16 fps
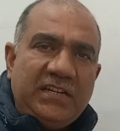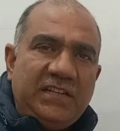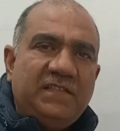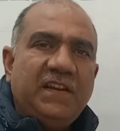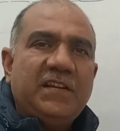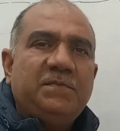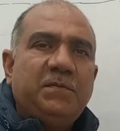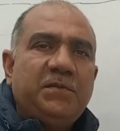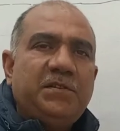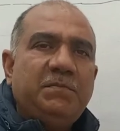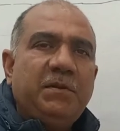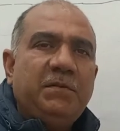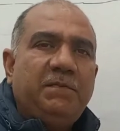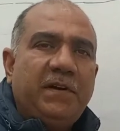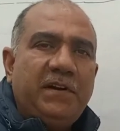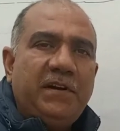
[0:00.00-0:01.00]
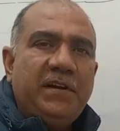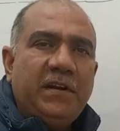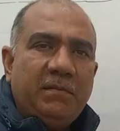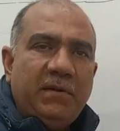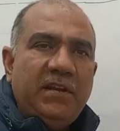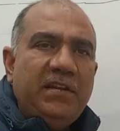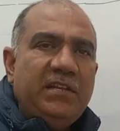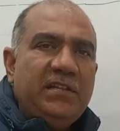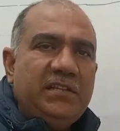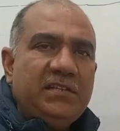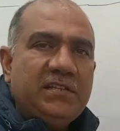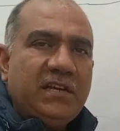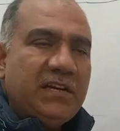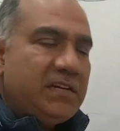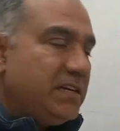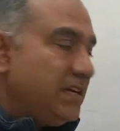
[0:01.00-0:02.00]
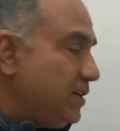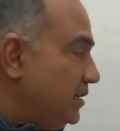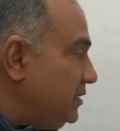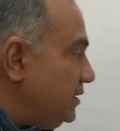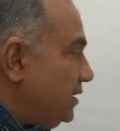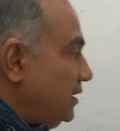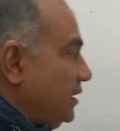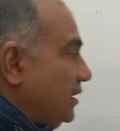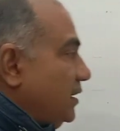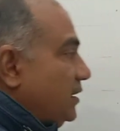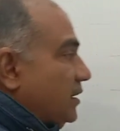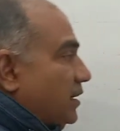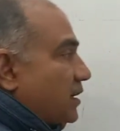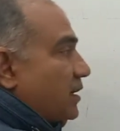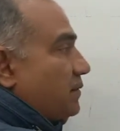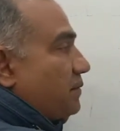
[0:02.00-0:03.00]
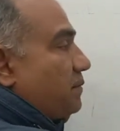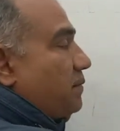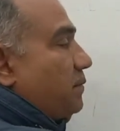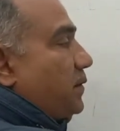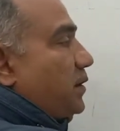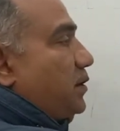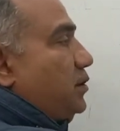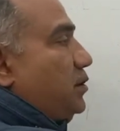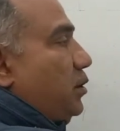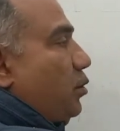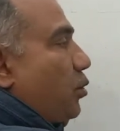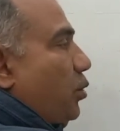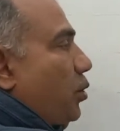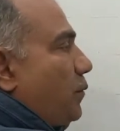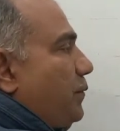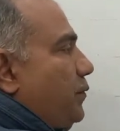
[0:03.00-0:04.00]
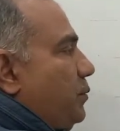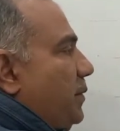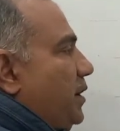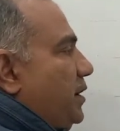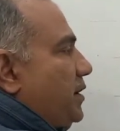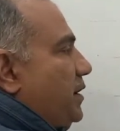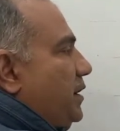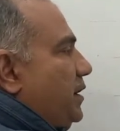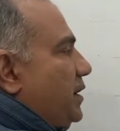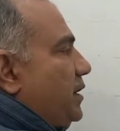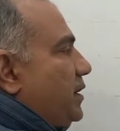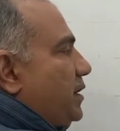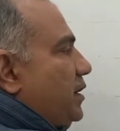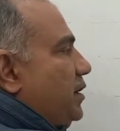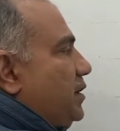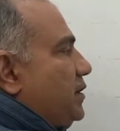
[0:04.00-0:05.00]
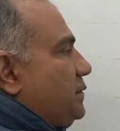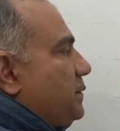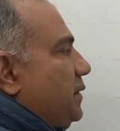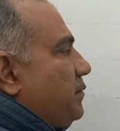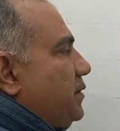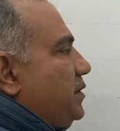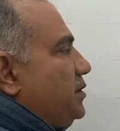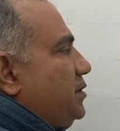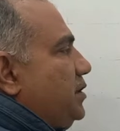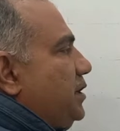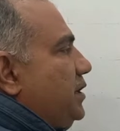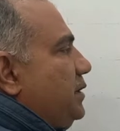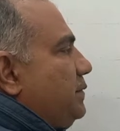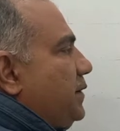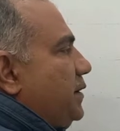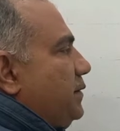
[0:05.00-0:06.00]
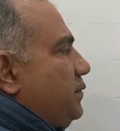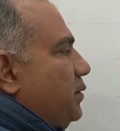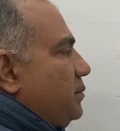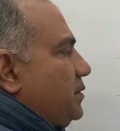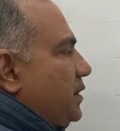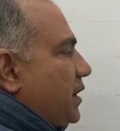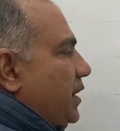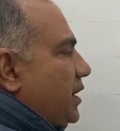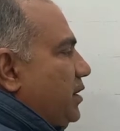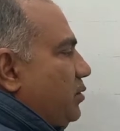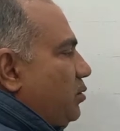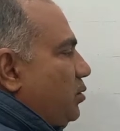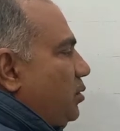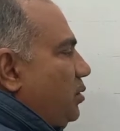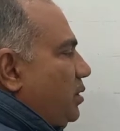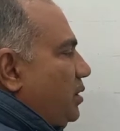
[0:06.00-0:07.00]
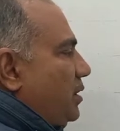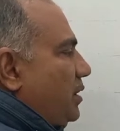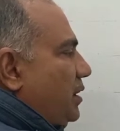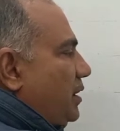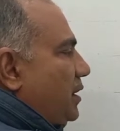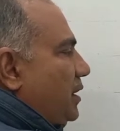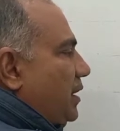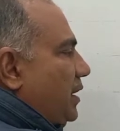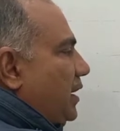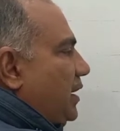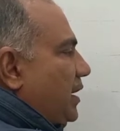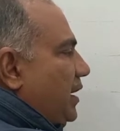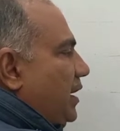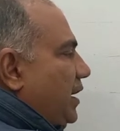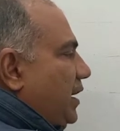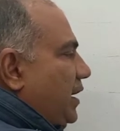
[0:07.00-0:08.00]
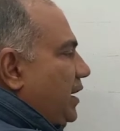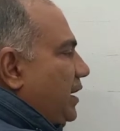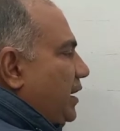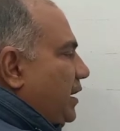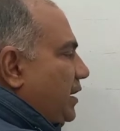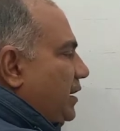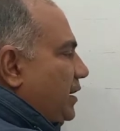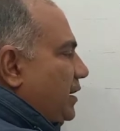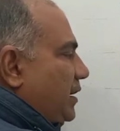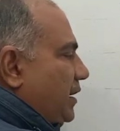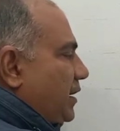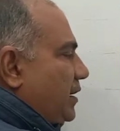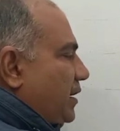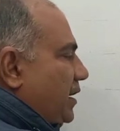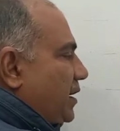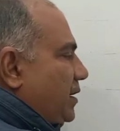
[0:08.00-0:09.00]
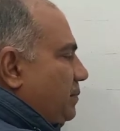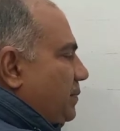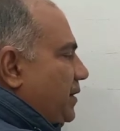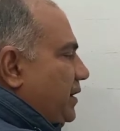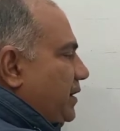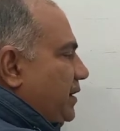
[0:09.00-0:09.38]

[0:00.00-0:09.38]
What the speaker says: responsible for determining this character is in the whole of humanity. It is found in three different forms: IO, IA, and IB.